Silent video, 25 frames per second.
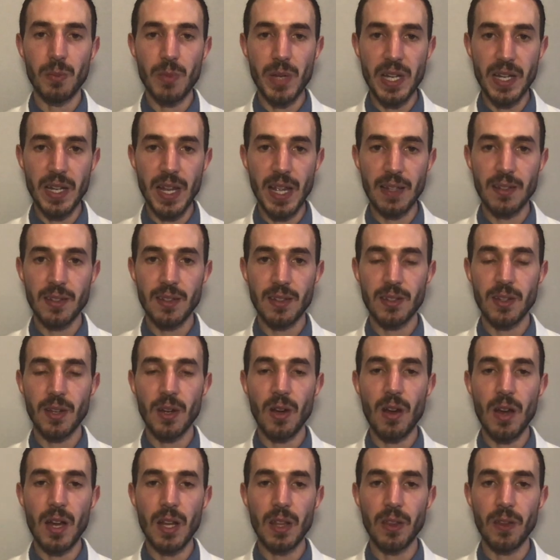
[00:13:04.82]
be
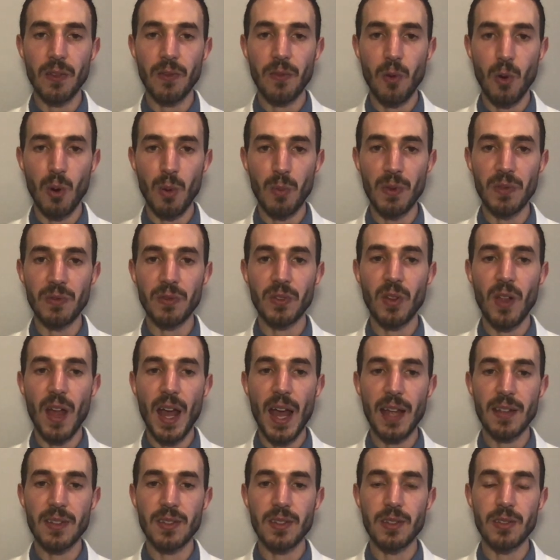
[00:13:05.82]
necessary in the form of
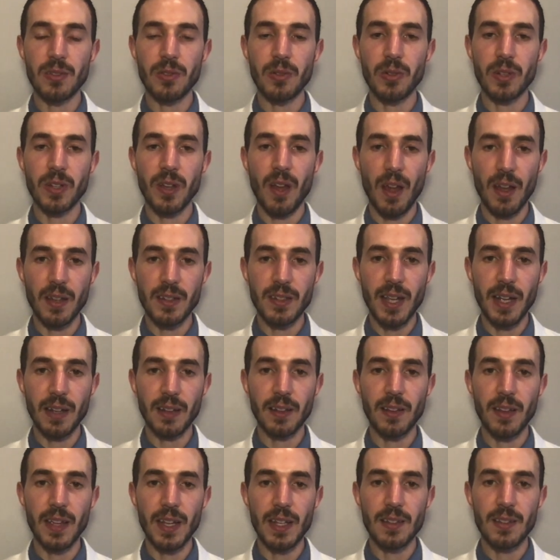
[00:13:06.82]
glasses or contact
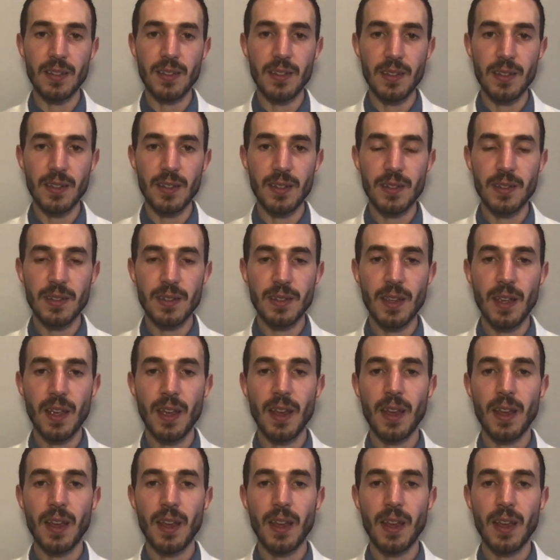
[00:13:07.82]
lenses.